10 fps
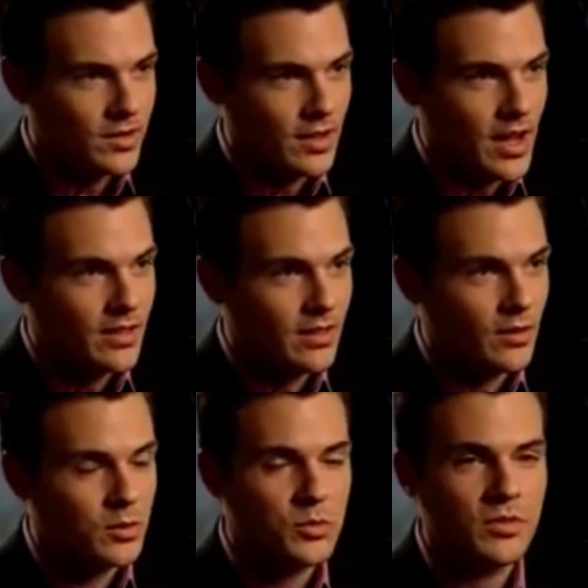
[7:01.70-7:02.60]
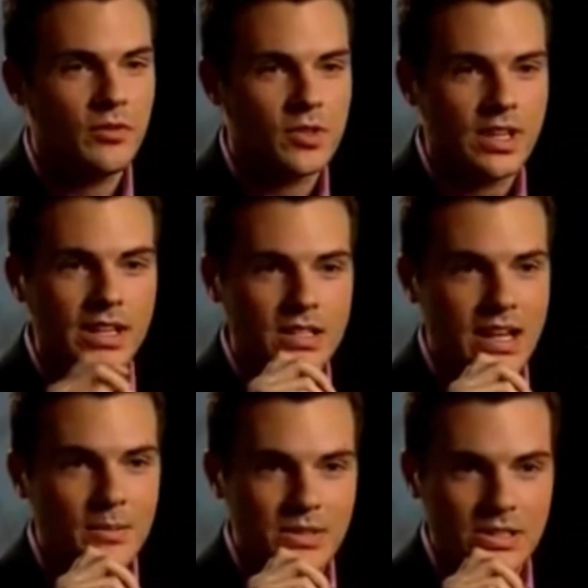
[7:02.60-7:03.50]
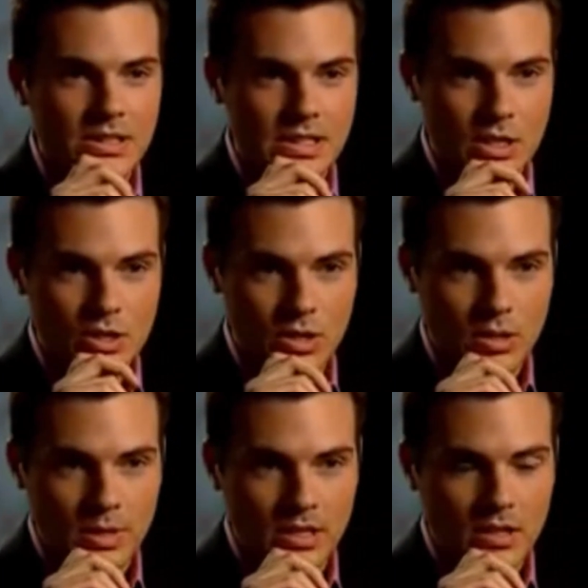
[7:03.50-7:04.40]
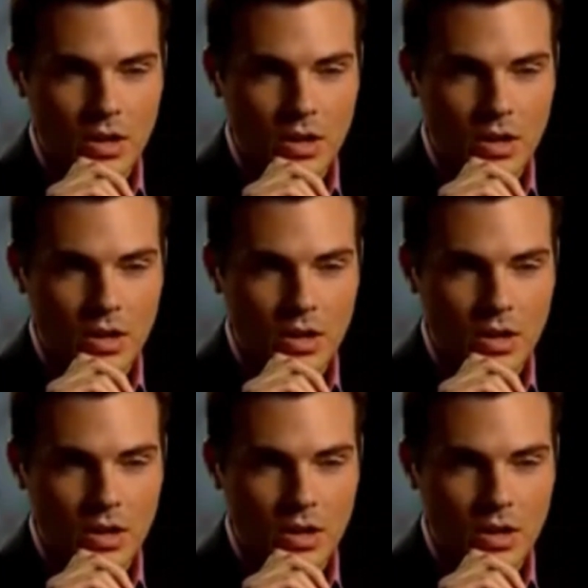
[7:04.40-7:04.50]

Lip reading: aside this movie for a second. It's time to dish a little bit.